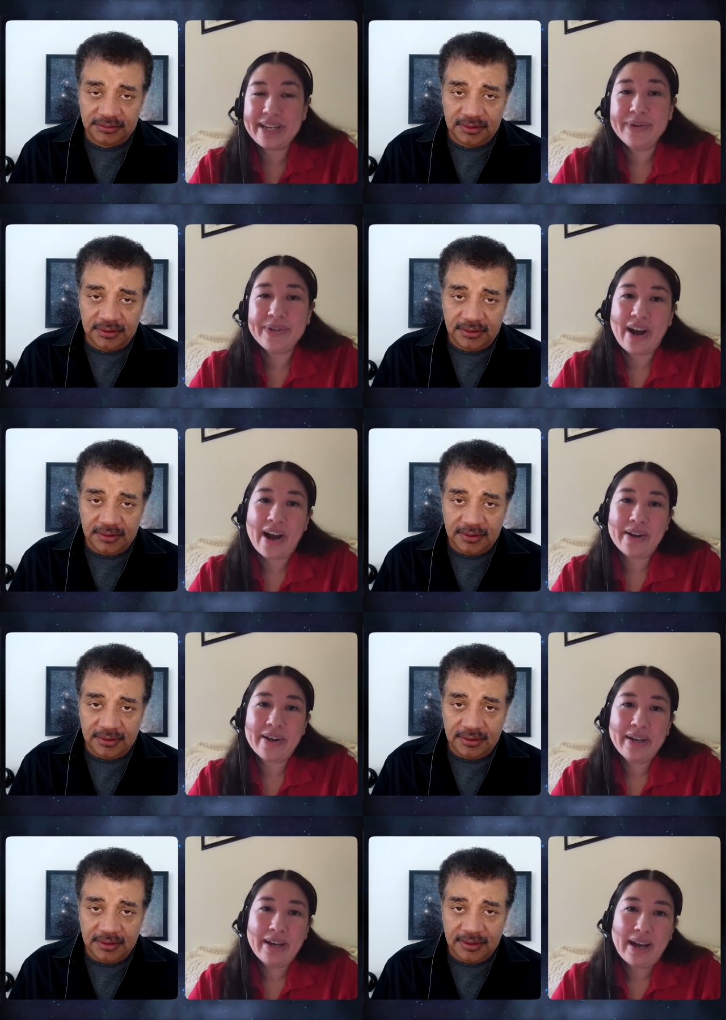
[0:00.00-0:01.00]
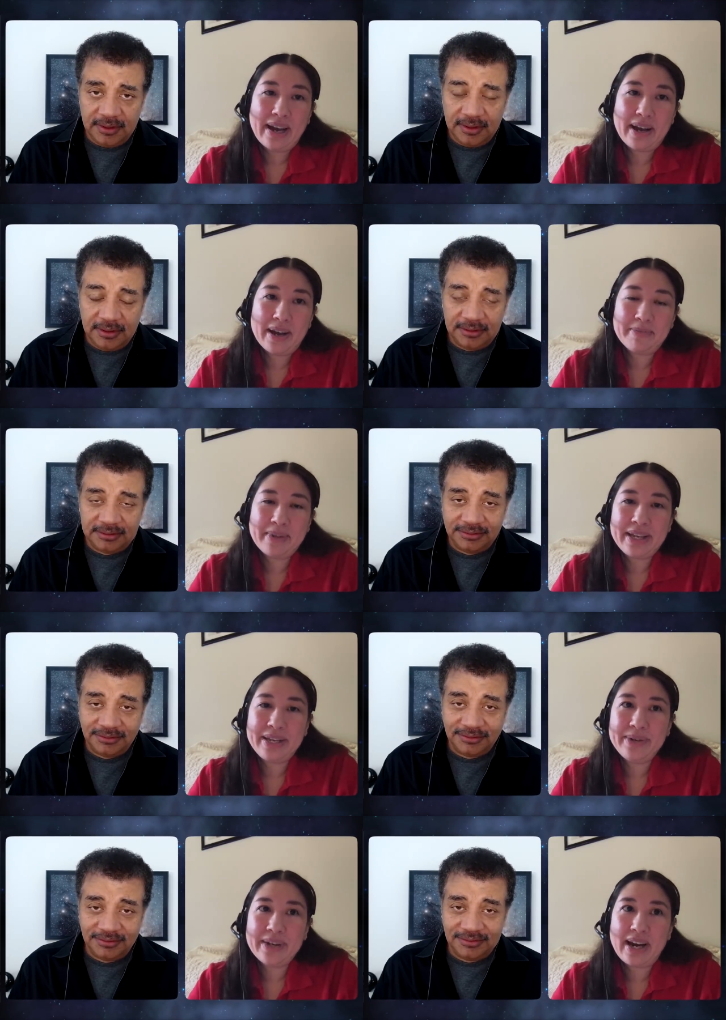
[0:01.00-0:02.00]
Speaker 1: Utah um, the
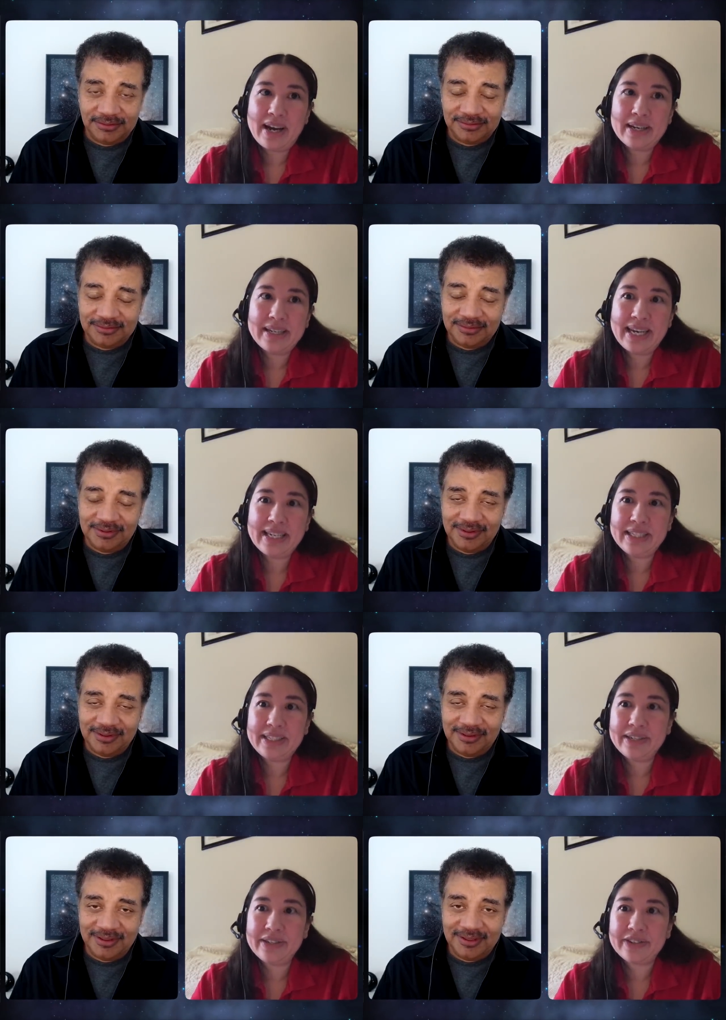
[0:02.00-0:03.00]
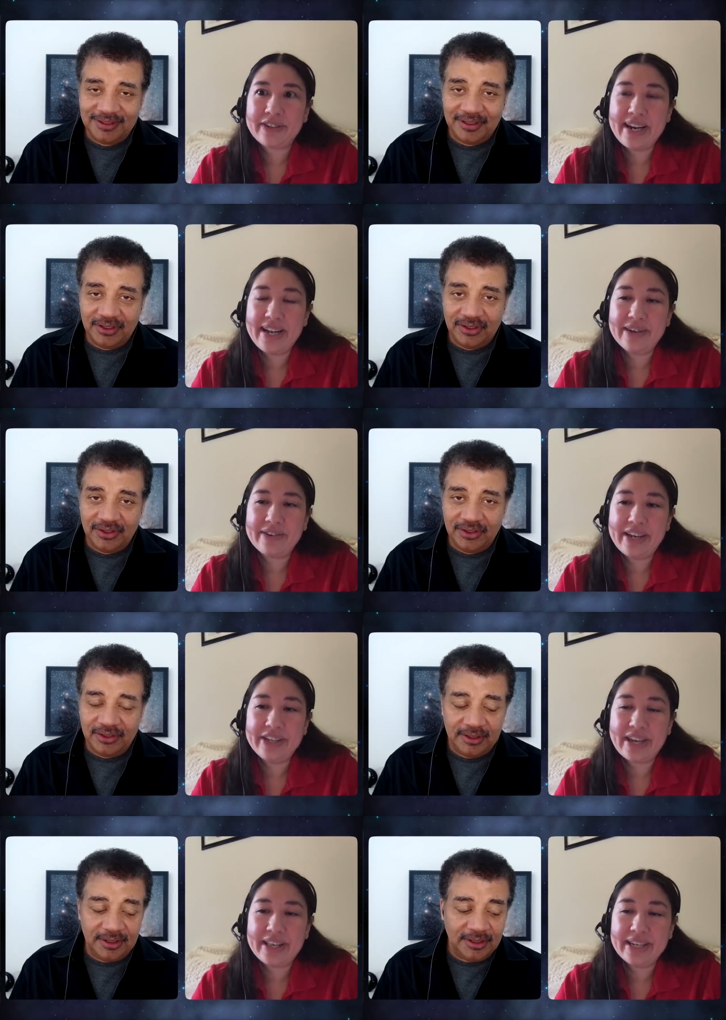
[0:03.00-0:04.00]
Utah Test and Training
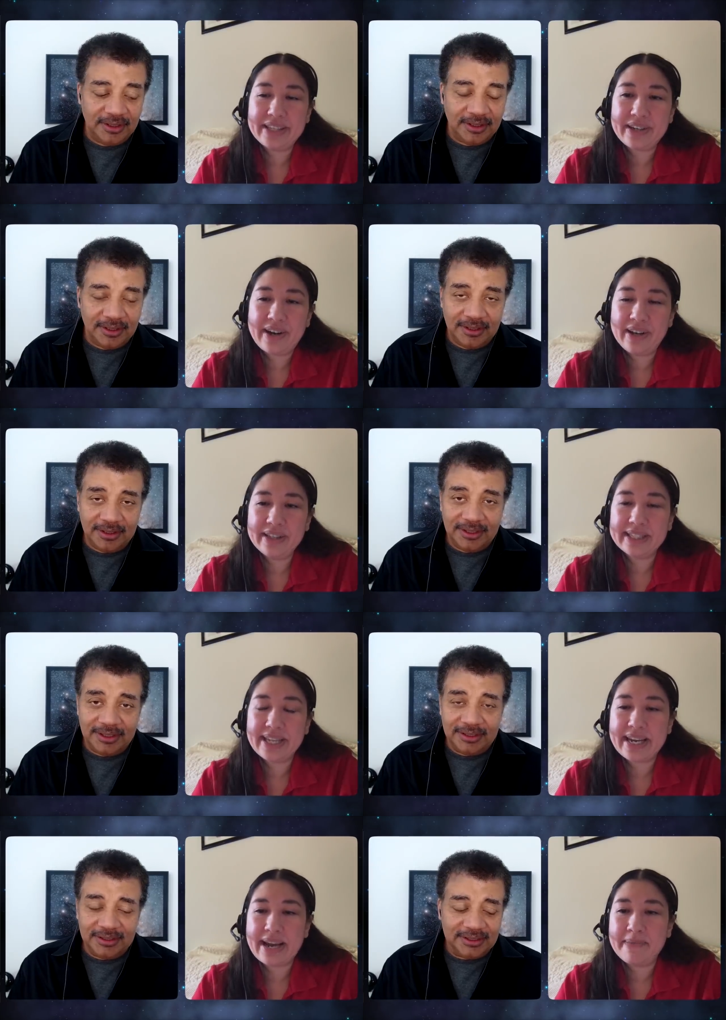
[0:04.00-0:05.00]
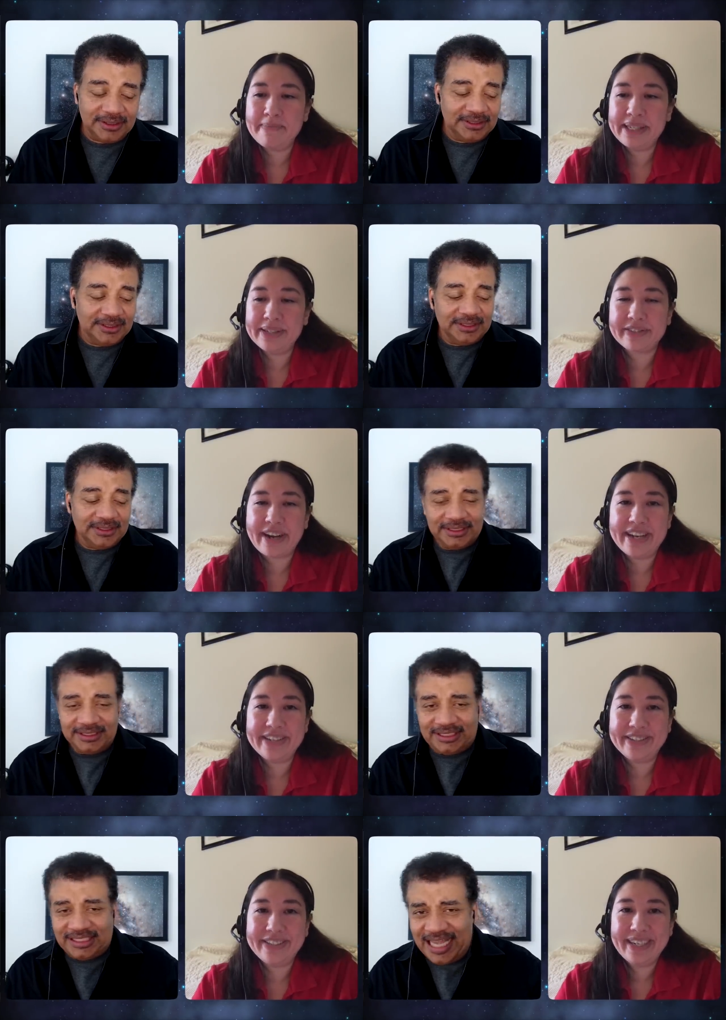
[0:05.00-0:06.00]
Range, I think it's called. It's like a missile
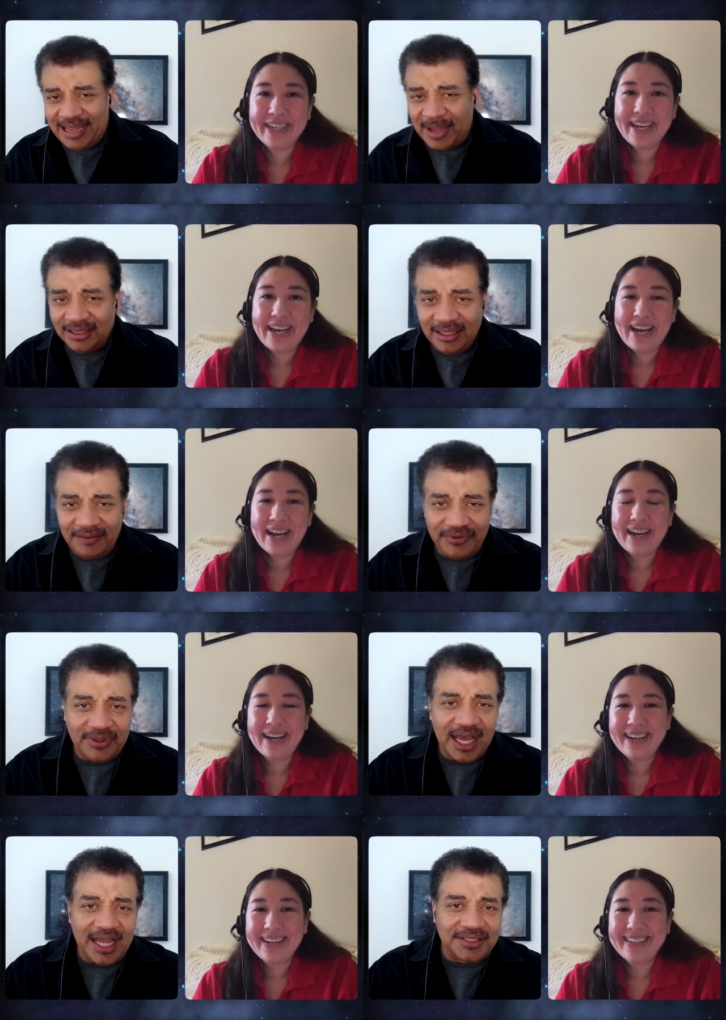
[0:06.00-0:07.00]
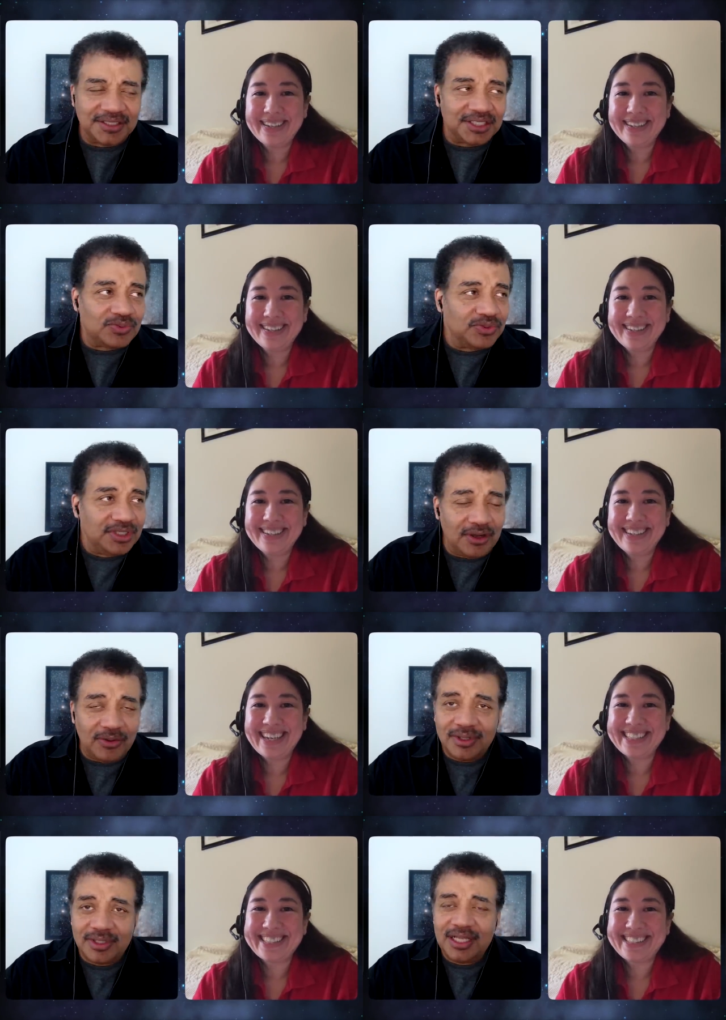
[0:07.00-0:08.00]
range.
Speaker 2: Damn, I love you guys. You just, you yes.
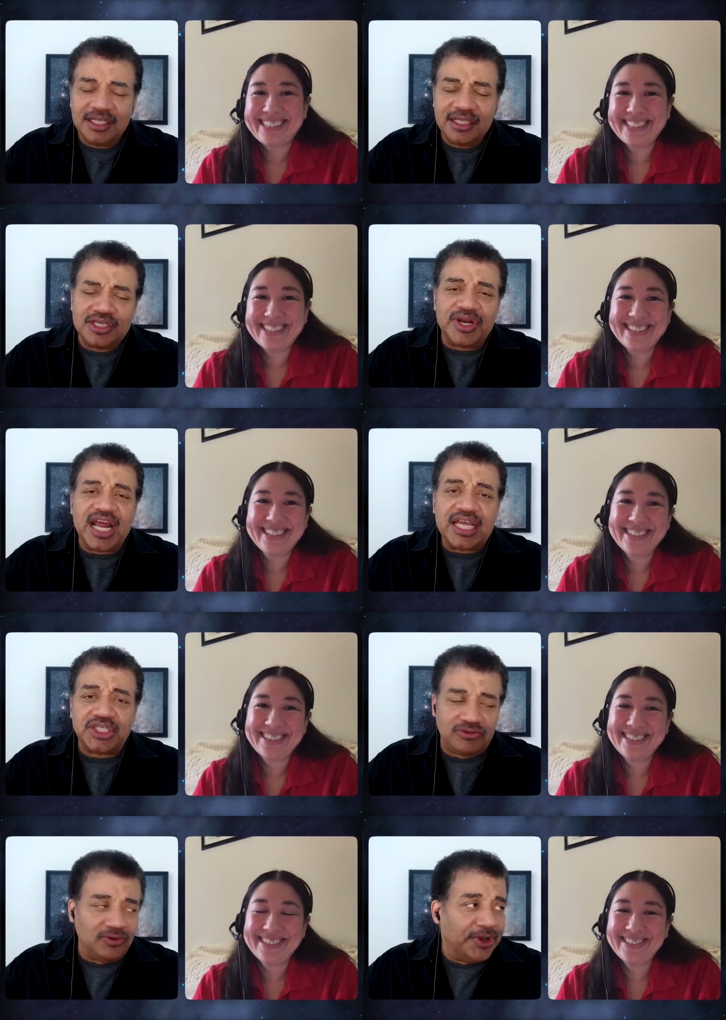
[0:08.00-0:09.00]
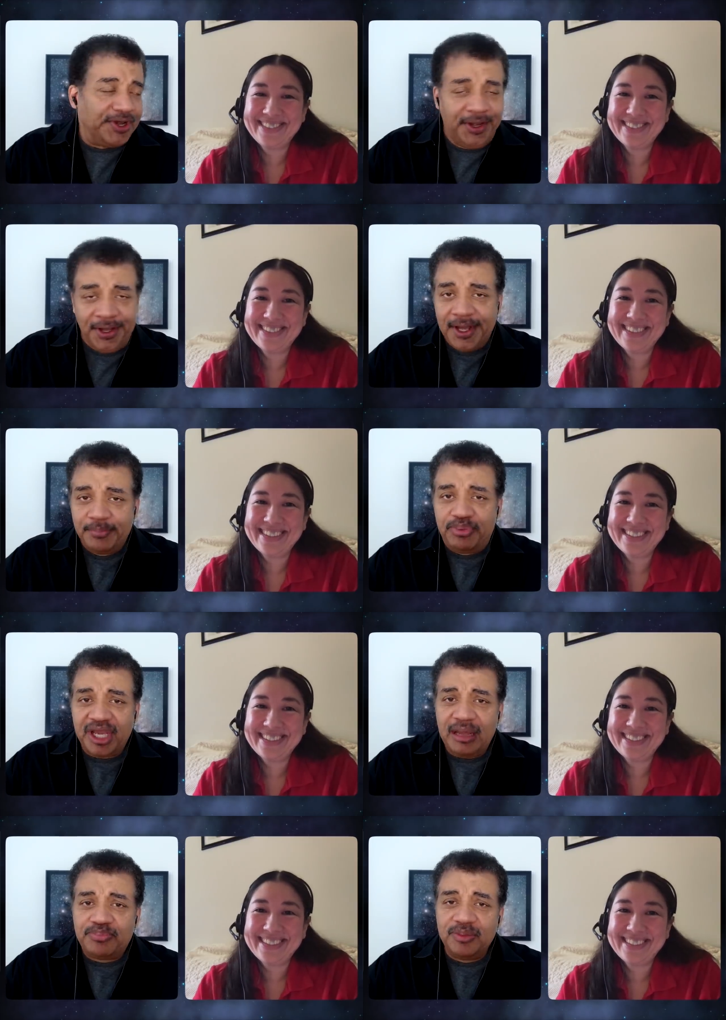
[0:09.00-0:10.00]
know, let, let's go to an asteroid,
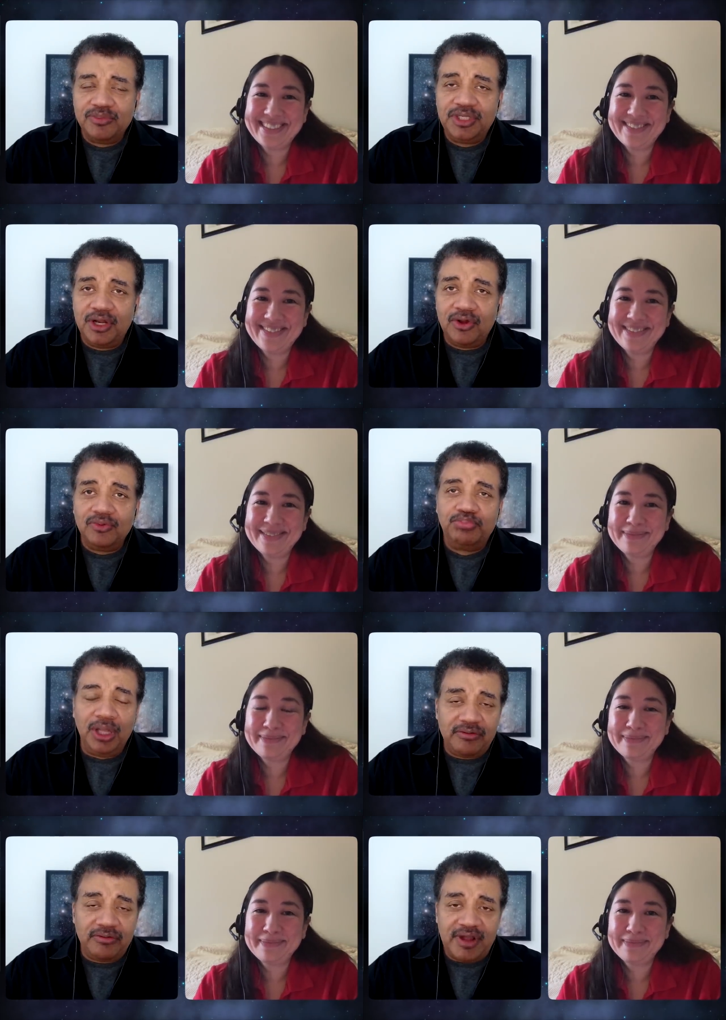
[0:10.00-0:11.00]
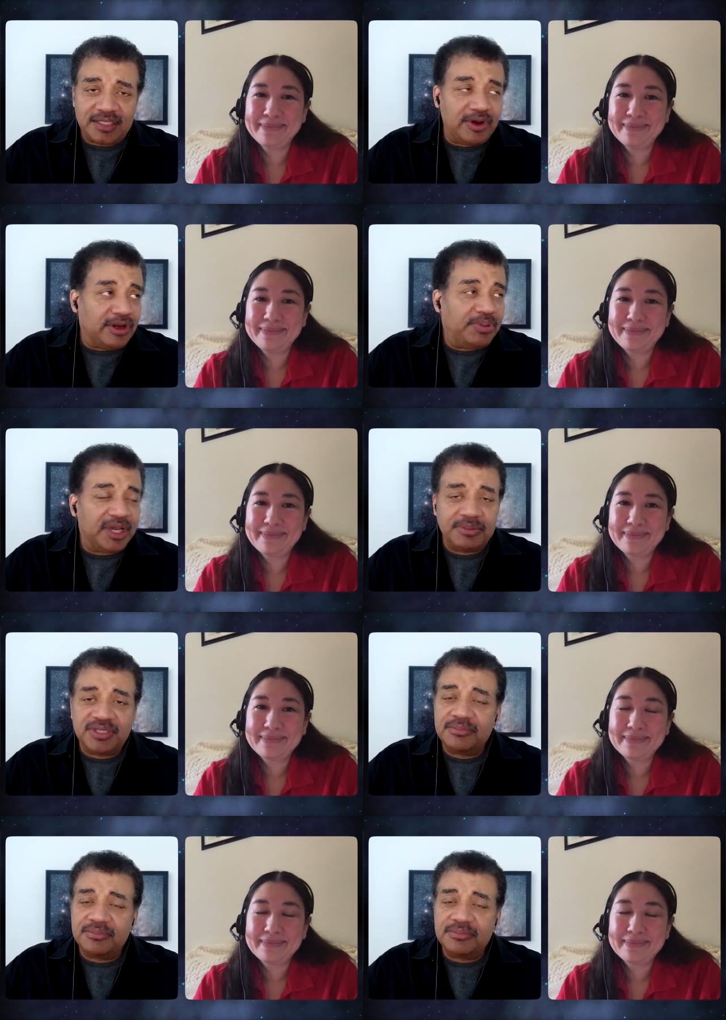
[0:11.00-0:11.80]
pick up, you know, blow it a raspberry, pick up